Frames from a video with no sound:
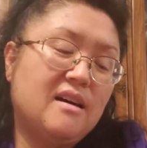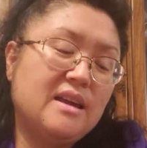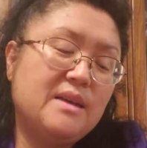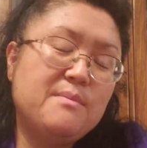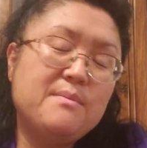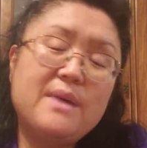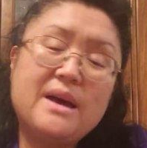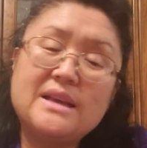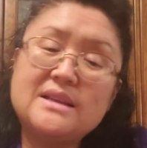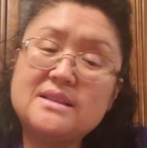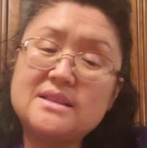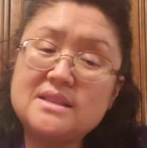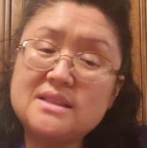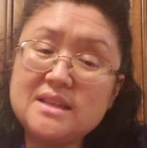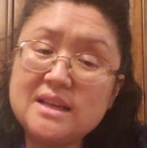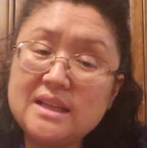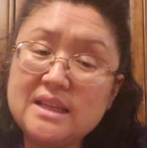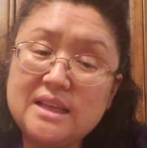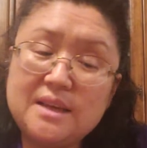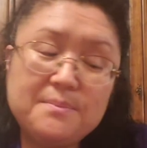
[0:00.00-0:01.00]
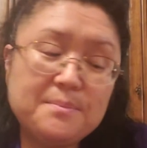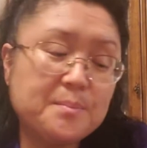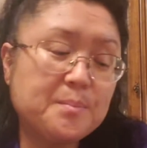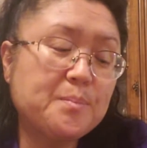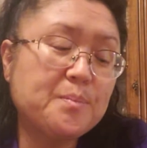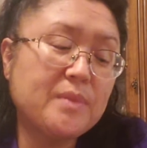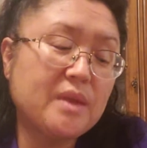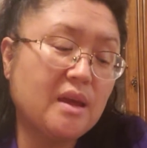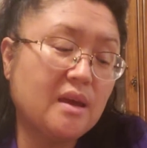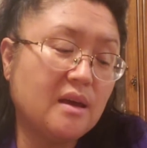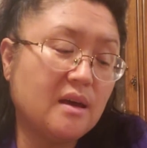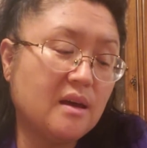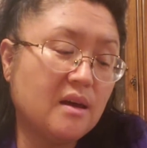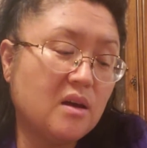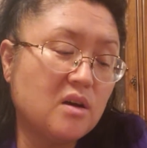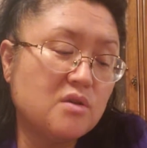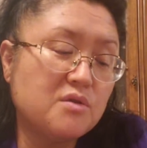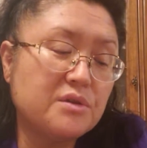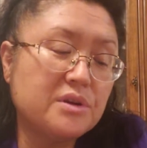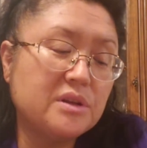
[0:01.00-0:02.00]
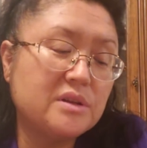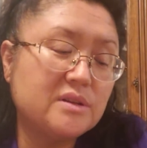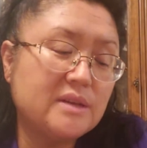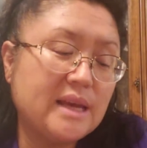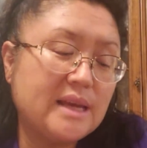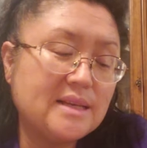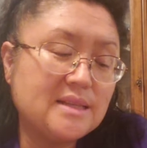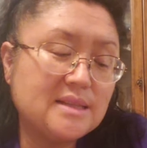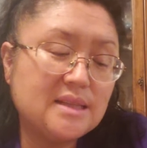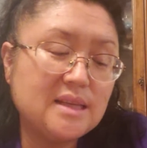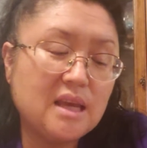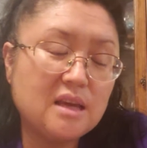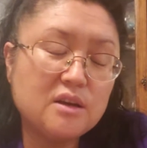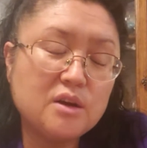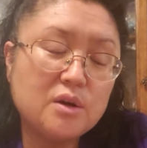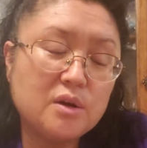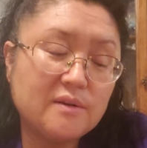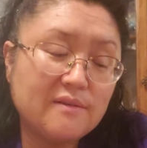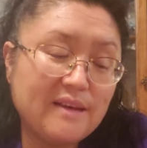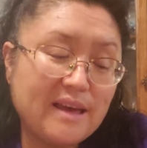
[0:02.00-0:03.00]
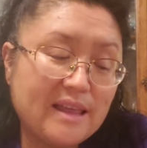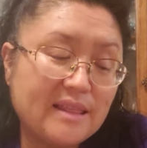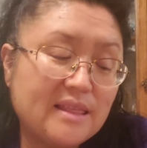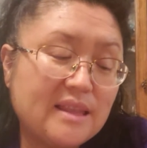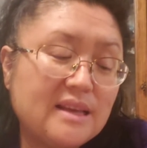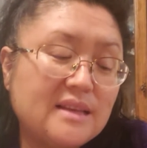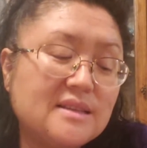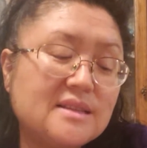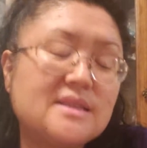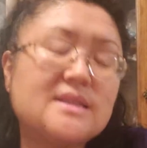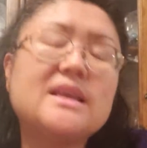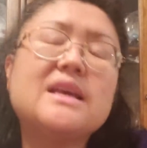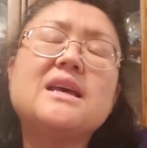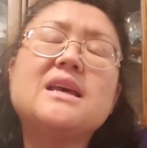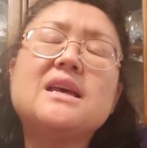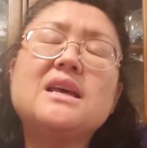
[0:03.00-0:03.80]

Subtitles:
In my study, according to ACA Code of Ethics,